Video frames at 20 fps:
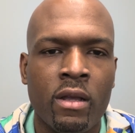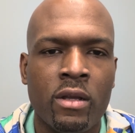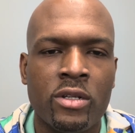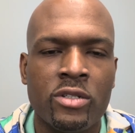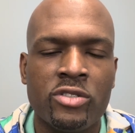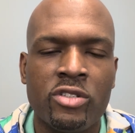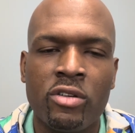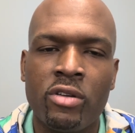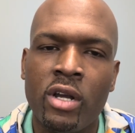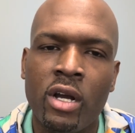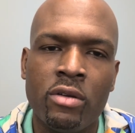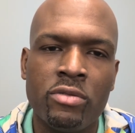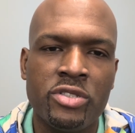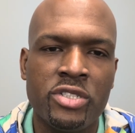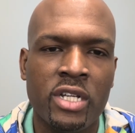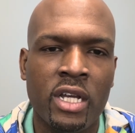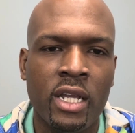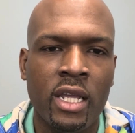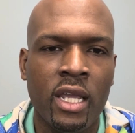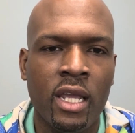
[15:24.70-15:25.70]
So, Coach,
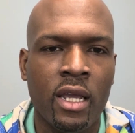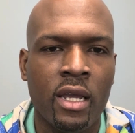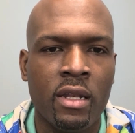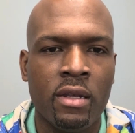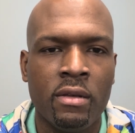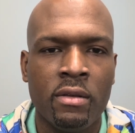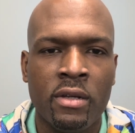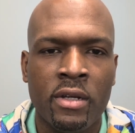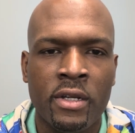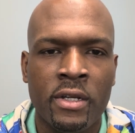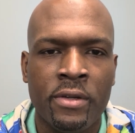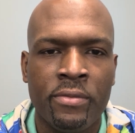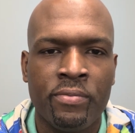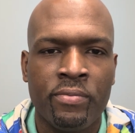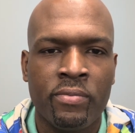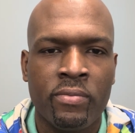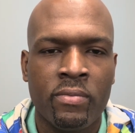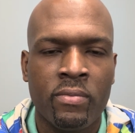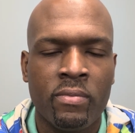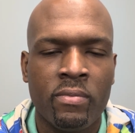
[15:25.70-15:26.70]
again,
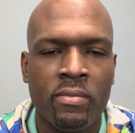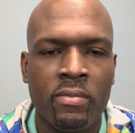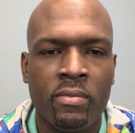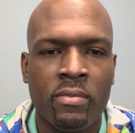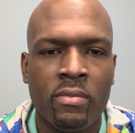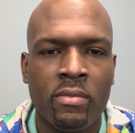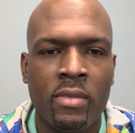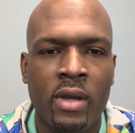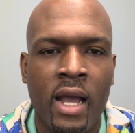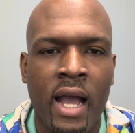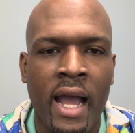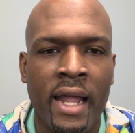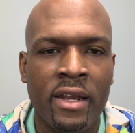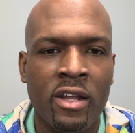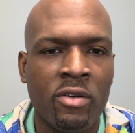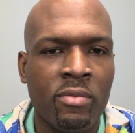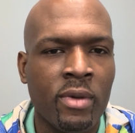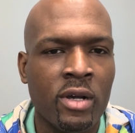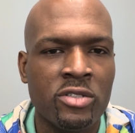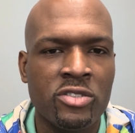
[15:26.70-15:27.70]
I
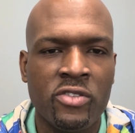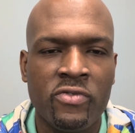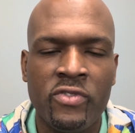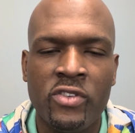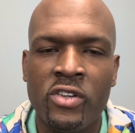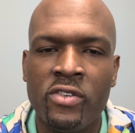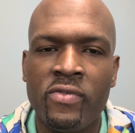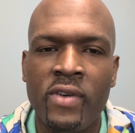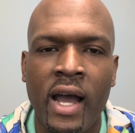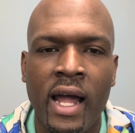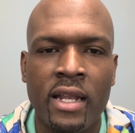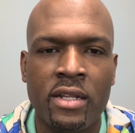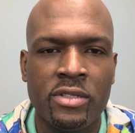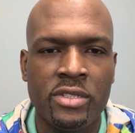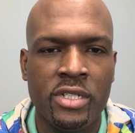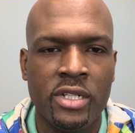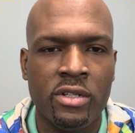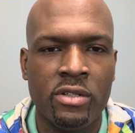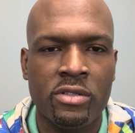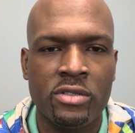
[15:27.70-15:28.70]
know most of you are
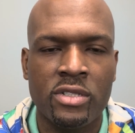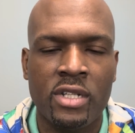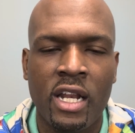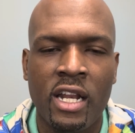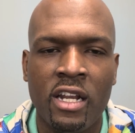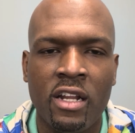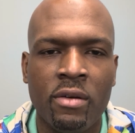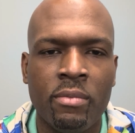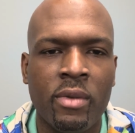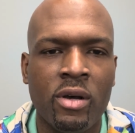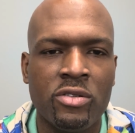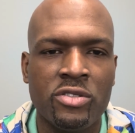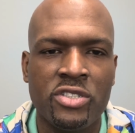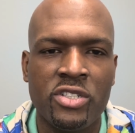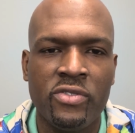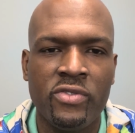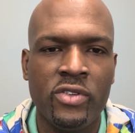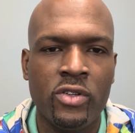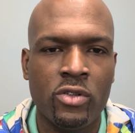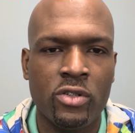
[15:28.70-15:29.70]
volunteers, and I know most
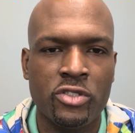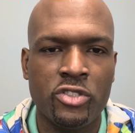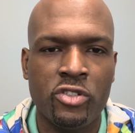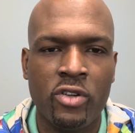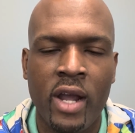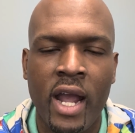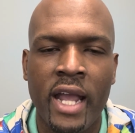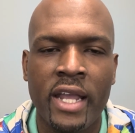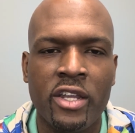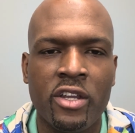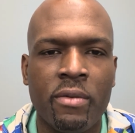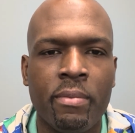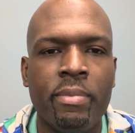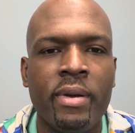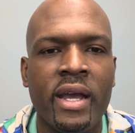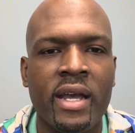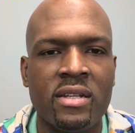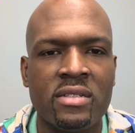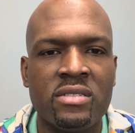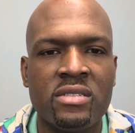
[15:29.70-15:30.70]
of you are trying your
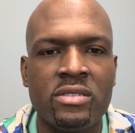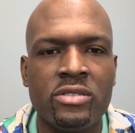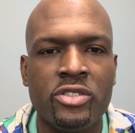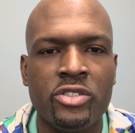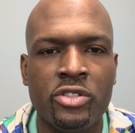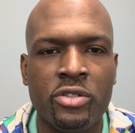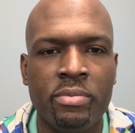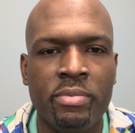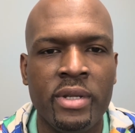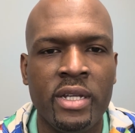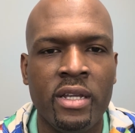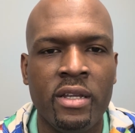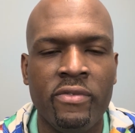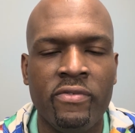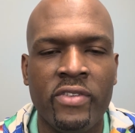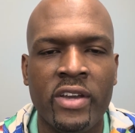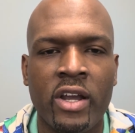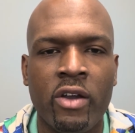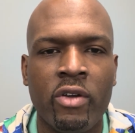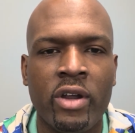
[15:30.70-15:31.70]
best to be
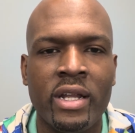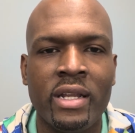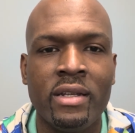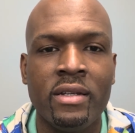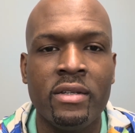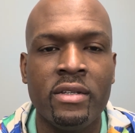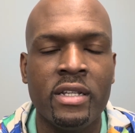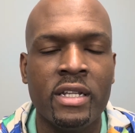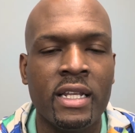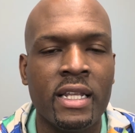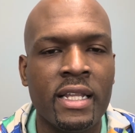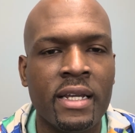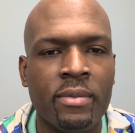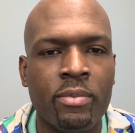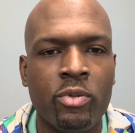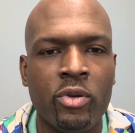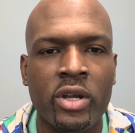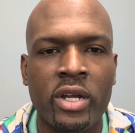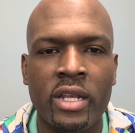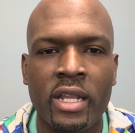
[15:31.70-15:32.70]
very
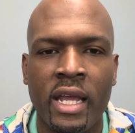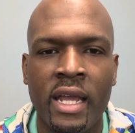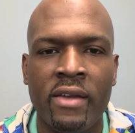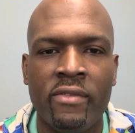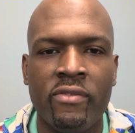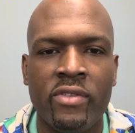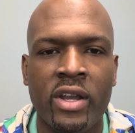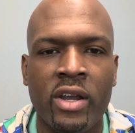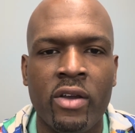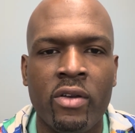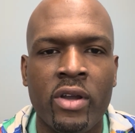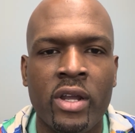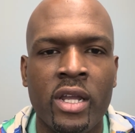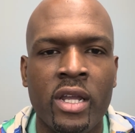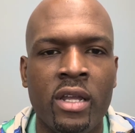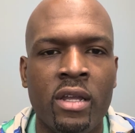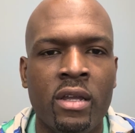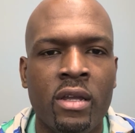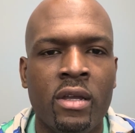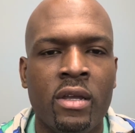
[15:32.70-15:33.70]
deliberate and very,